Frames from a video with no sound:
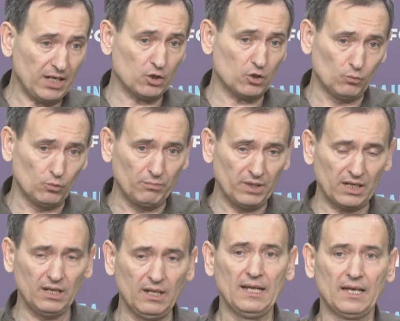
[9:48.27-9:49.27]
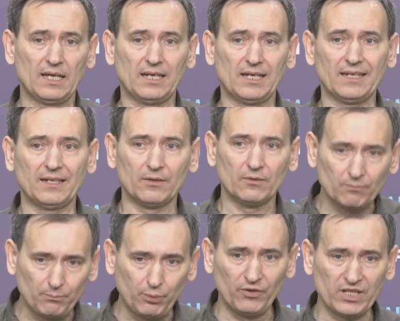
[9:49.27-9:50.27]
Russia's participation in the
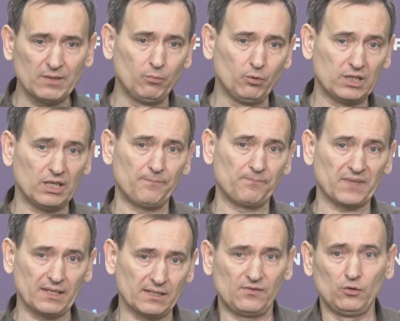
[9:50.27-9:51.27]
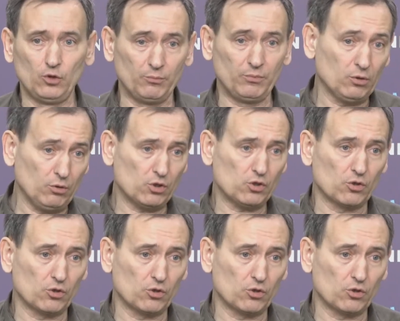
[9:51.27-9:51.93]
Security Council of the United Nations.